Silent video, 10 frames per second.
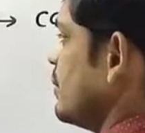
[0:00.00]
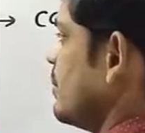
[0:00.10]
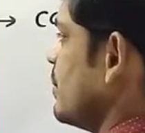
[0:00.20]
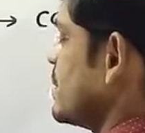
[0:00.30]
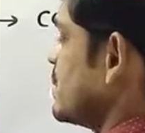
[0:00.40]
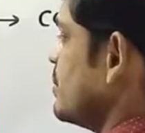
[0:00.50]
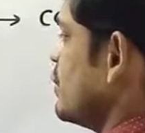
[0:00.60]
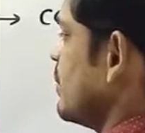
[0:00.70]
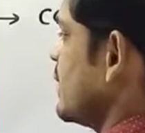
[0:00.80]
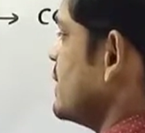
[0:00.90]
Mass
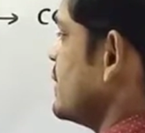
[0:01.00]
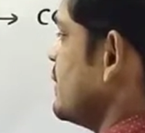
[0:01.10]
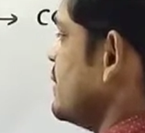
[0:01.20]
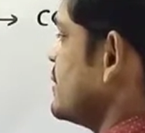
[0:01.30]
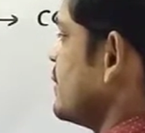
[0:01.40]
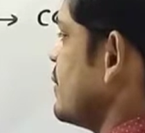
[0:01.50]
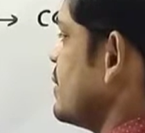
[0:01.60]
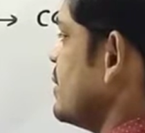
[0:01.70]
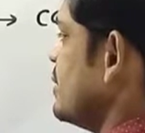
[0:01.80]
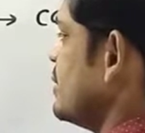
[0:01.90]
number of calcium is
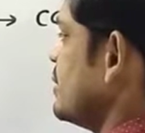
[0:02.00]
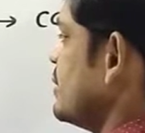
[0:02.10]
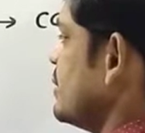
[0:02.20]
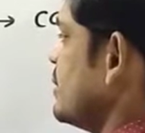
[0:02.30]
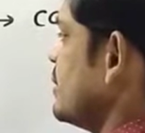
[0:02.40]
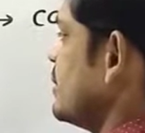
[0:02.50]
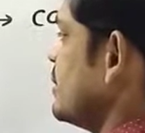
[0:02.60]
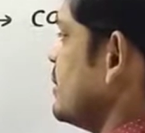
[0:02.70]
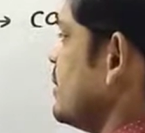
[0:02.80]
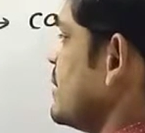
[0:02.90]
40
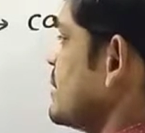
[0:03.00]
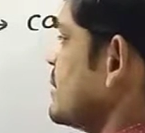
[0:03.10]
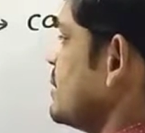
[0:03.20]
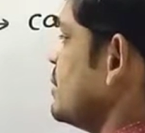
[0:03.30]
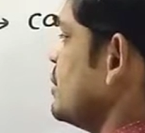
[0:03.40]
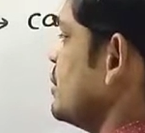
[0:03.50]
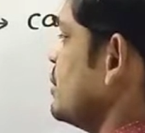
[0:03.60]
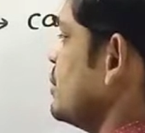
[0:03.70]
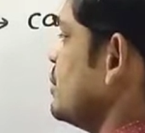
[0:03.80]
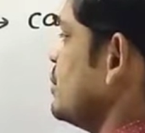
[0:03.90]
plus
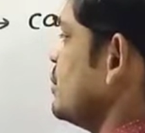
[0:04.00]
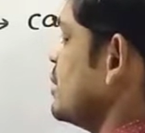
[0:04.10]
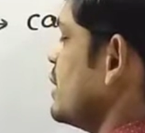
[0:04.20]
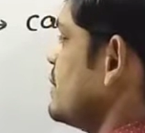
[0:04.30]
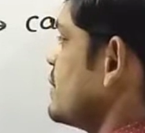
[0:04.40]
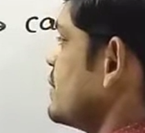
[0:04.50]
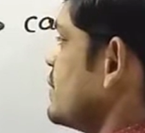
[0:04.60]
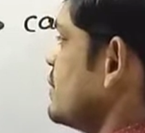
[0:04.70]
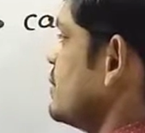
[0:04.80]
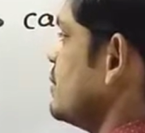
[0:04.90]
2 times
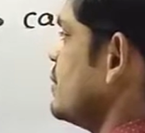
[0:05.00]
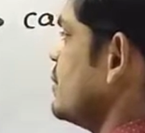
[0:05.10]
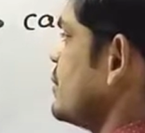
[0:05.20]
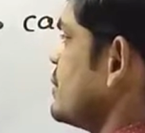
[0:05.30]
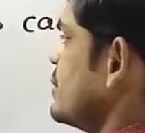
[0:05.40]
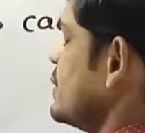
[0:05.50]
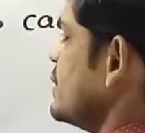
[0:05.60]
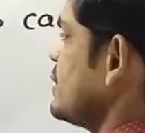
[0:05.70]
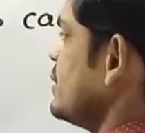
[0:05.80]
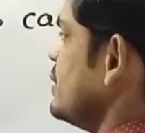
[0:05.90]
oxygen
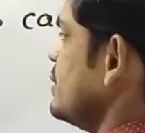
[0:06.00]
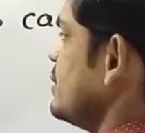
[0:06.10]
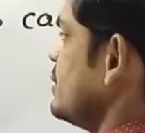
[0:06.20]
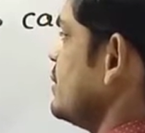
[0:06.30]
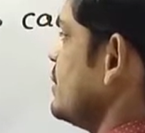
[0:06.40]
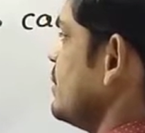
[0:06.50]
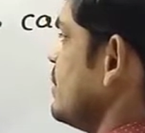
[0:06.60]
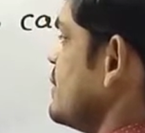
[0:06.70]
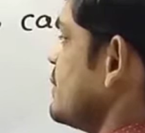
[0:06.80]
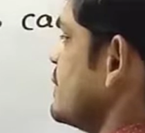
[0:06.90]
16
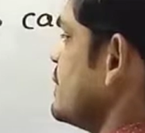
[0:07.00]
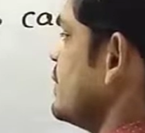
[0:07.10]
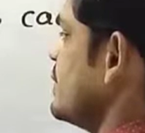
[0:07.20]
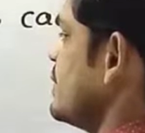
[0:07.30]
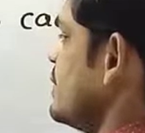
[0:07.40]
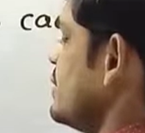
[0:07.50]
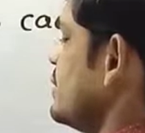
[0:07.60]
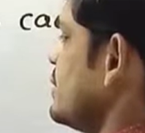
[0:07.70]
plus 117,